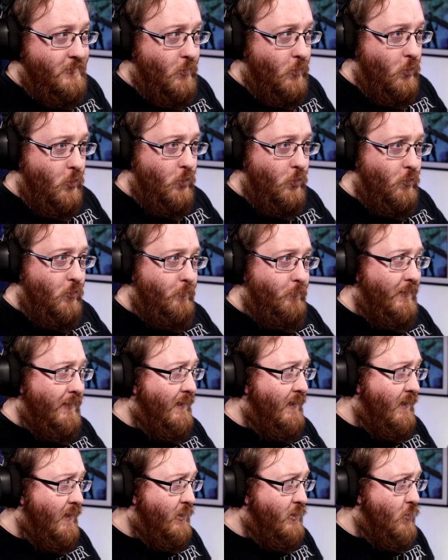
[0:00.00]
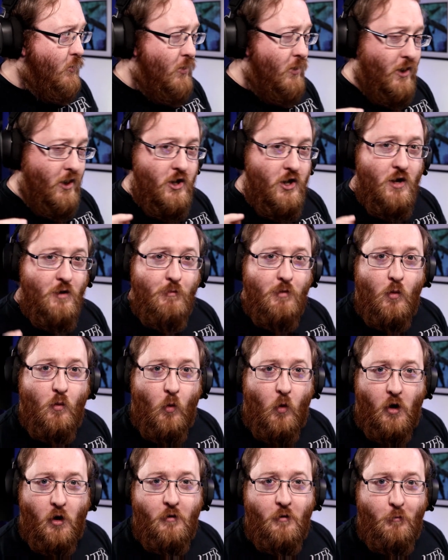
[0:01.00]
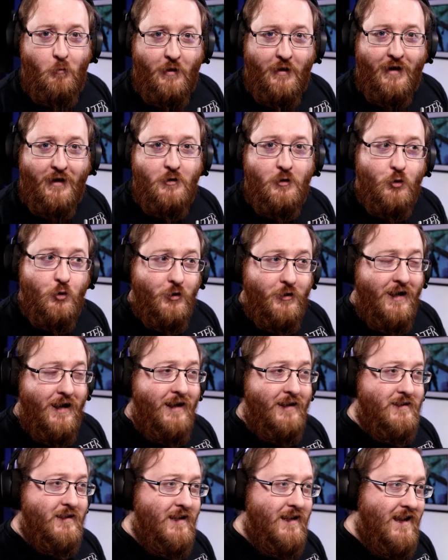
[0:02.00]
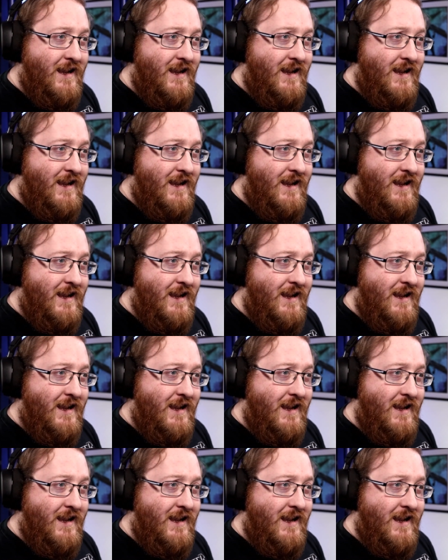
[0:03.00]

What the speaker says: So who would be your number one player to look at